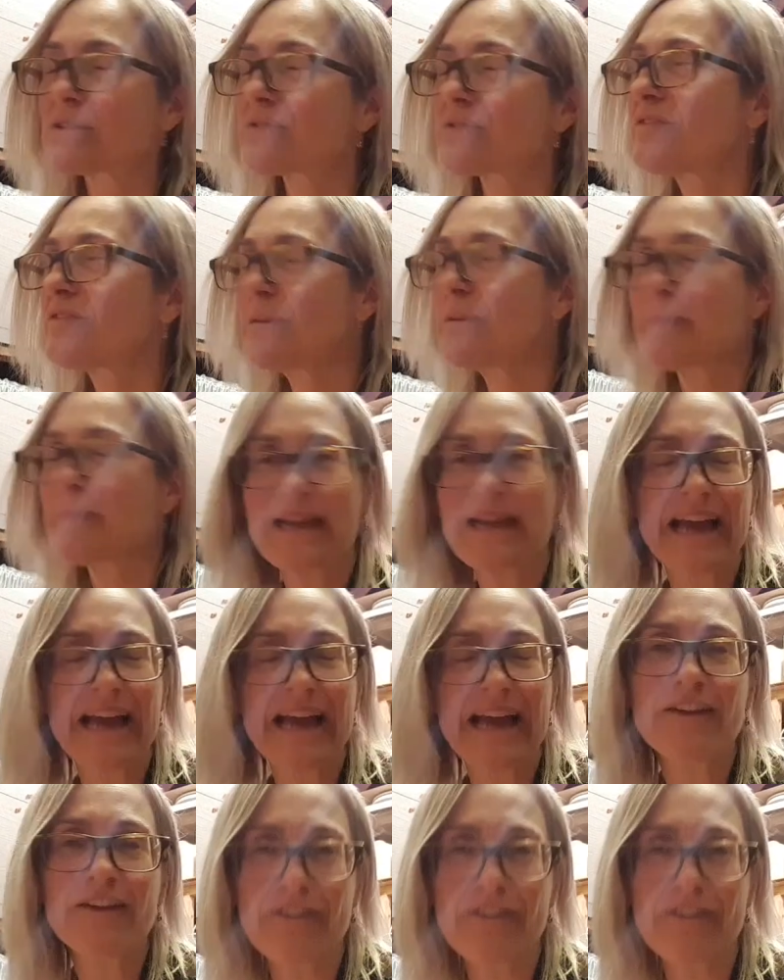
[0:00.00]
Flipping heck,
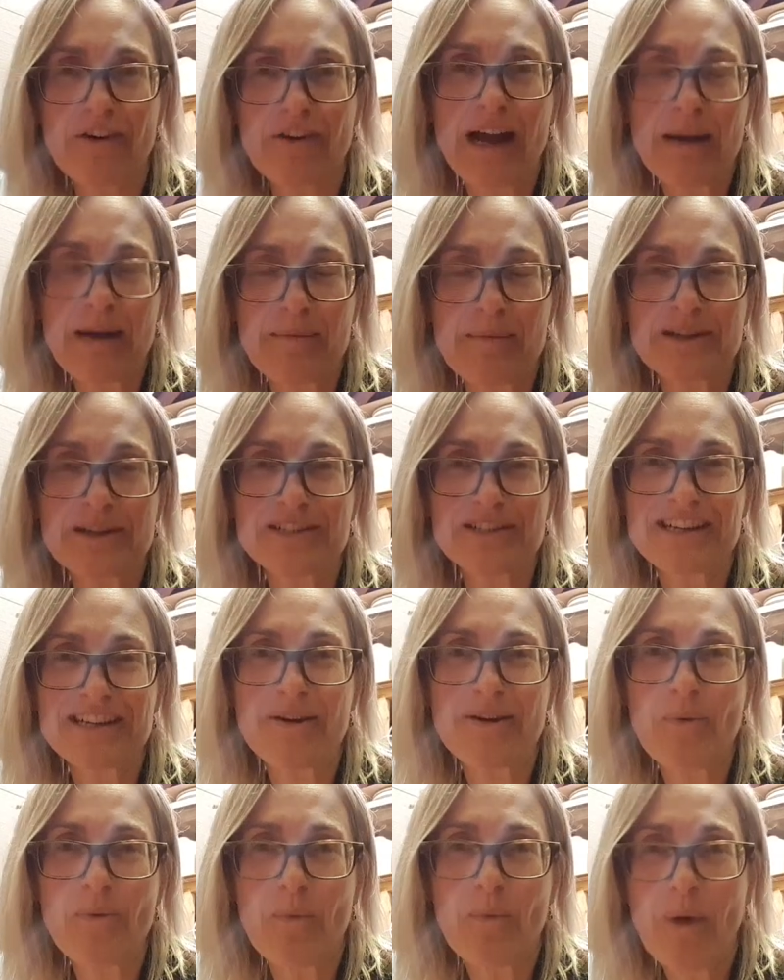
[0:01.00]
I forgot how much
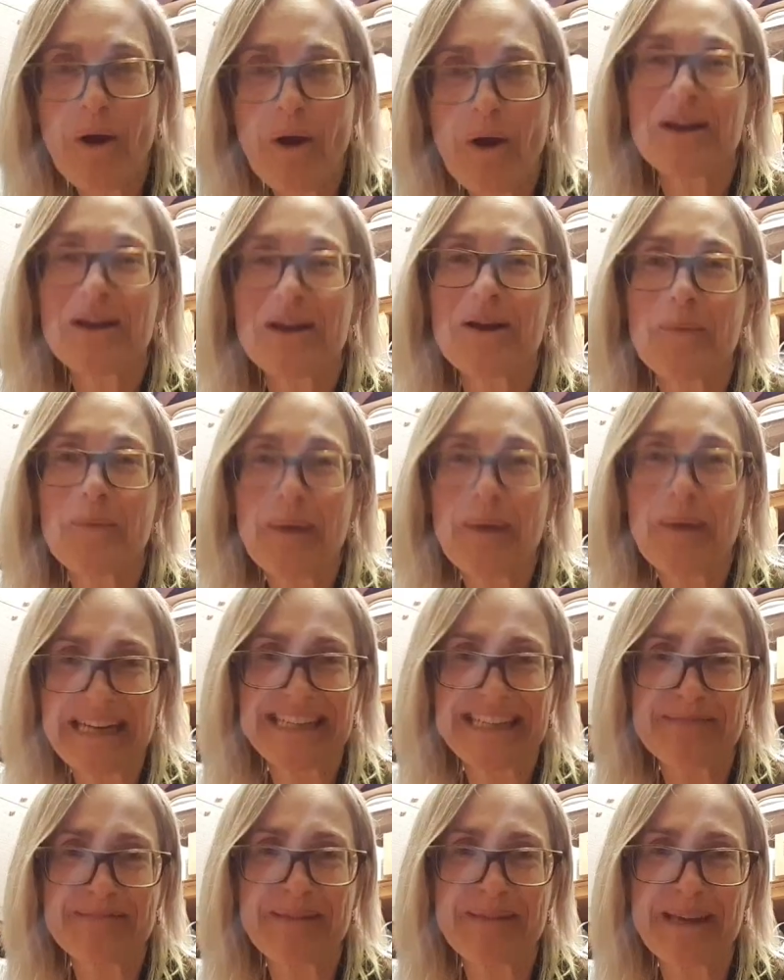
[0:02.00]
work went
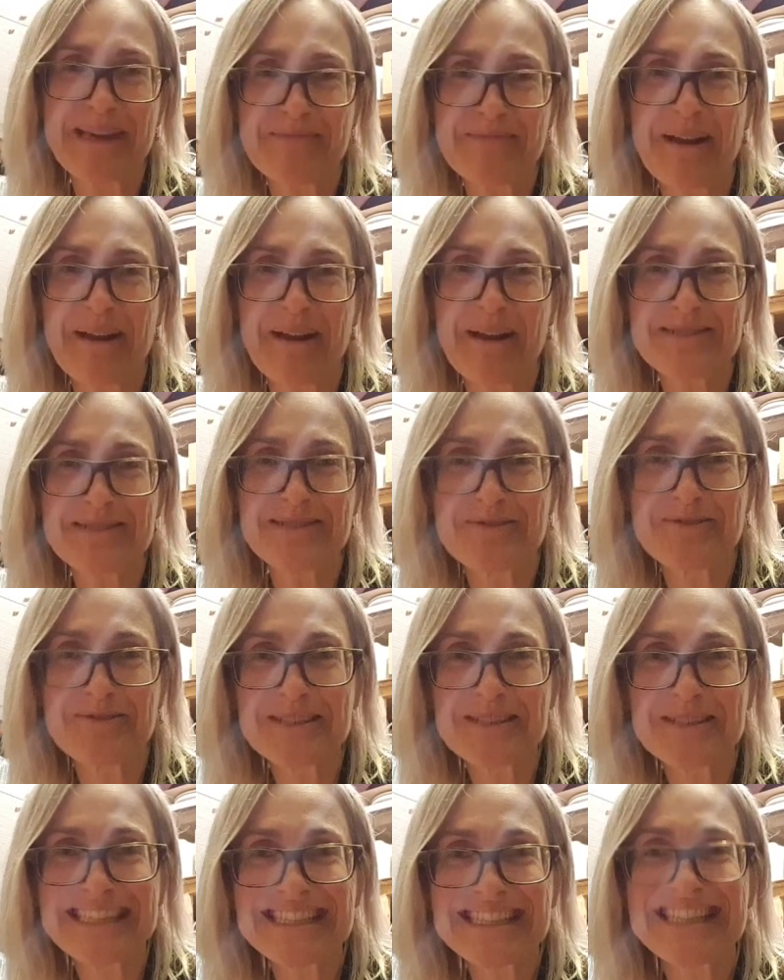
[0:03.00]
into making one of these
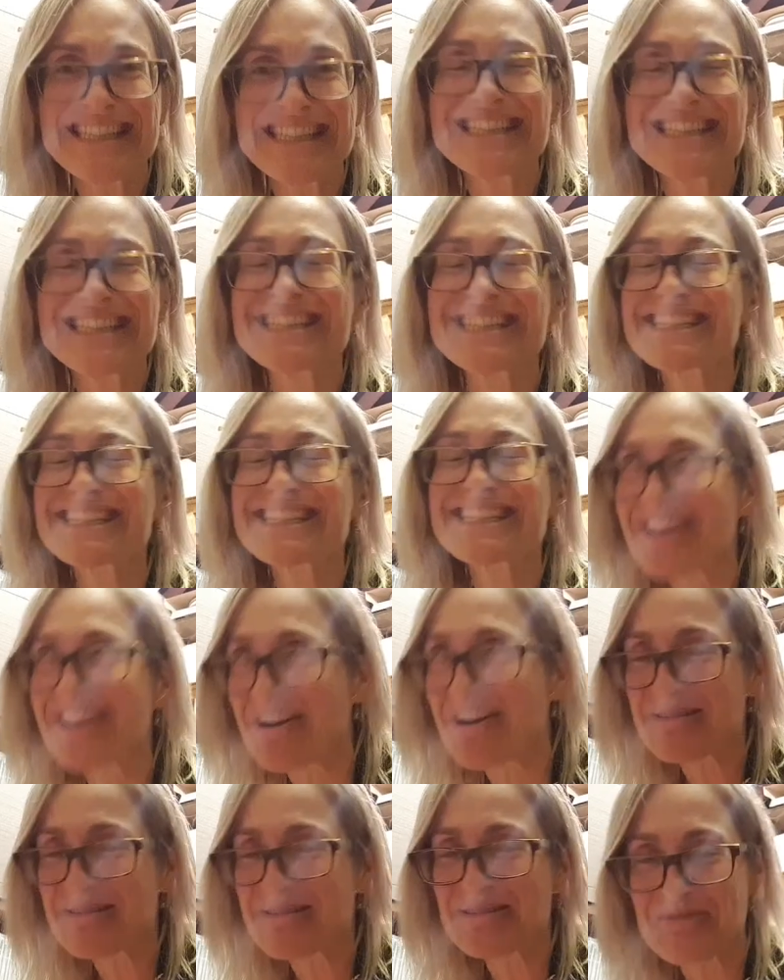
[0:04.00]
courses. It's so
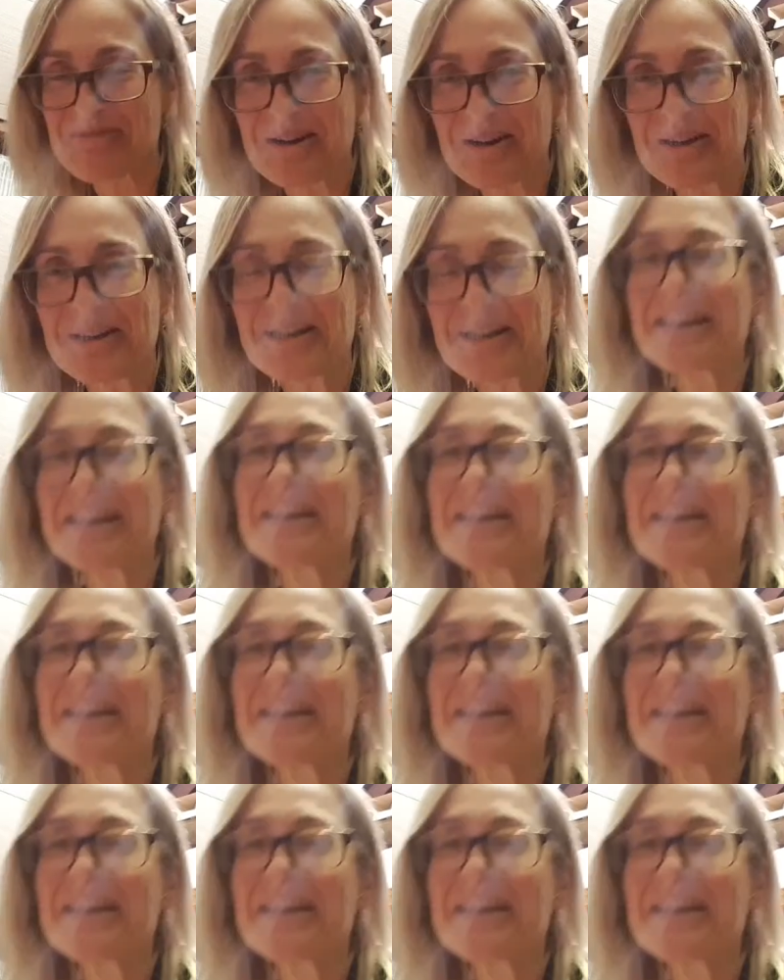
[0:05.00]
much work.